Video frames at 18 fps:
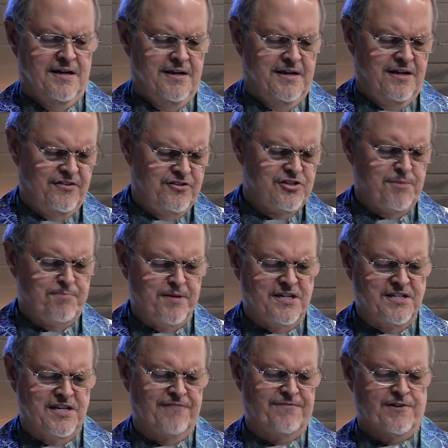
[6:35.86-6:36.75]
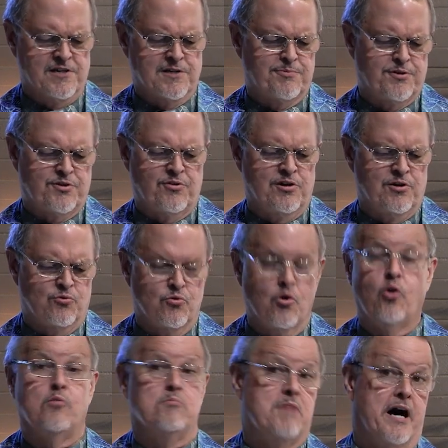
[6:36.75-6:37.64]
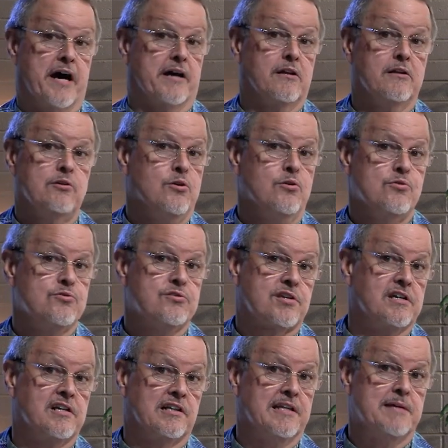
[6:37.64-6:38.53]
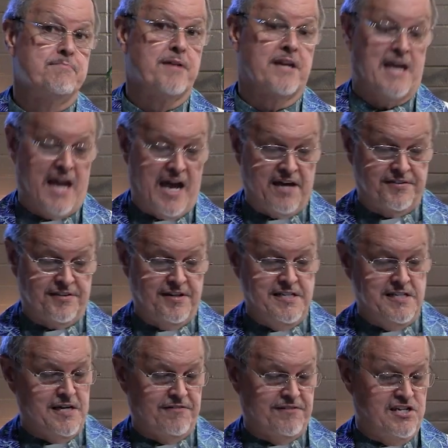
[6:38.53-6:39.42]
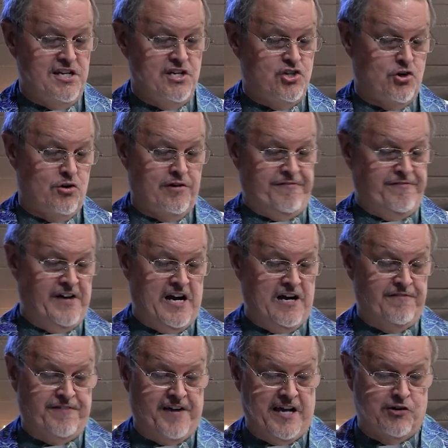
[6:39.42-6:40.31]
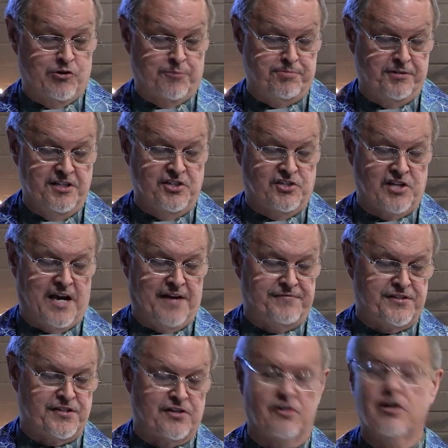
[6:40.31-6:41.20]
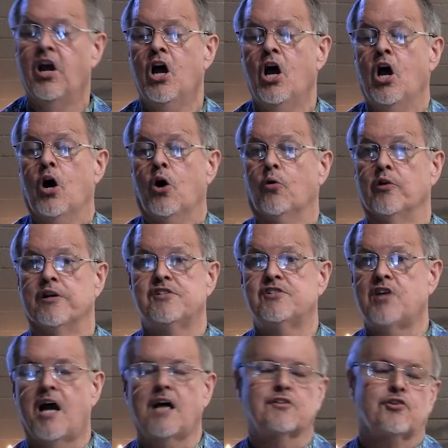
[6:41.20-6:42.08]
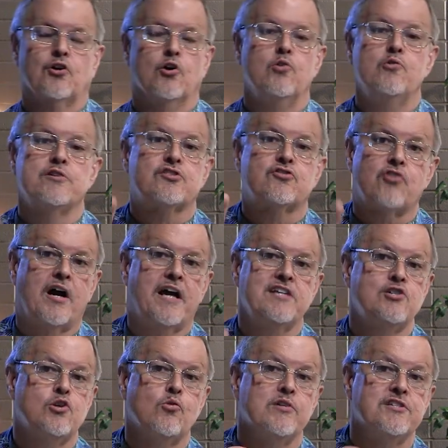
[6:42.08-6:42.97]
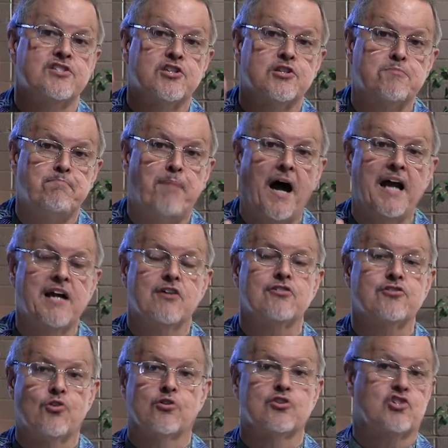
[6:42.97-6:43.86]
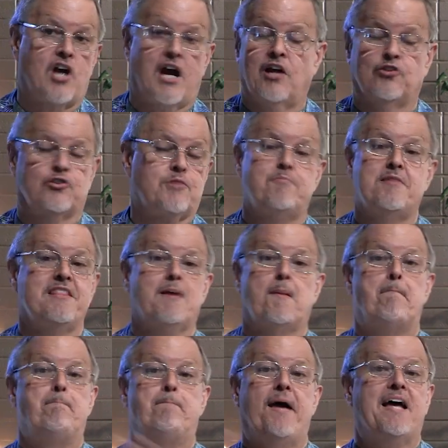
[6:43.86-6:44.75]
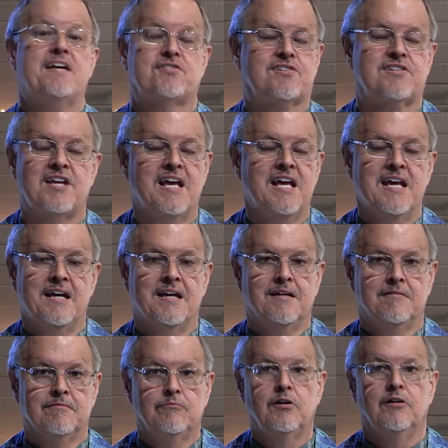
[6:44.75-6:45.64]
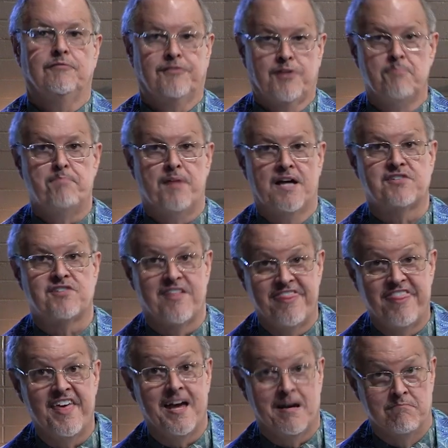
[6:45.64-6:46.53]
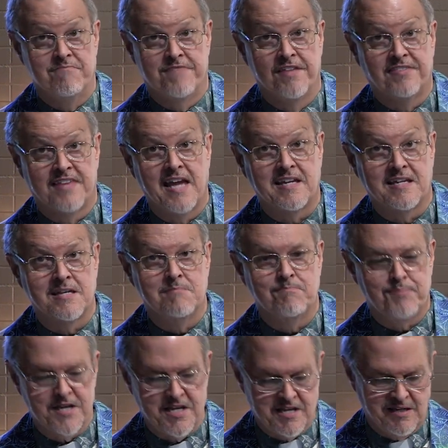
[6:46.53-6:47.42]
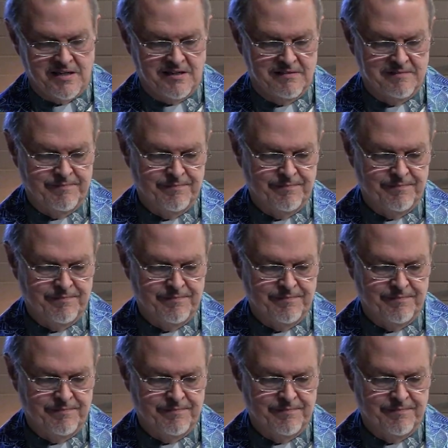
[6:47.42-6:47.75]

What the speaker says: Now, there's a big difference between a role model who's an Olympic athlete, a teacher, a firefighter, a police officer, or a doctor who is trying to inspire your child to be the best them that they can be.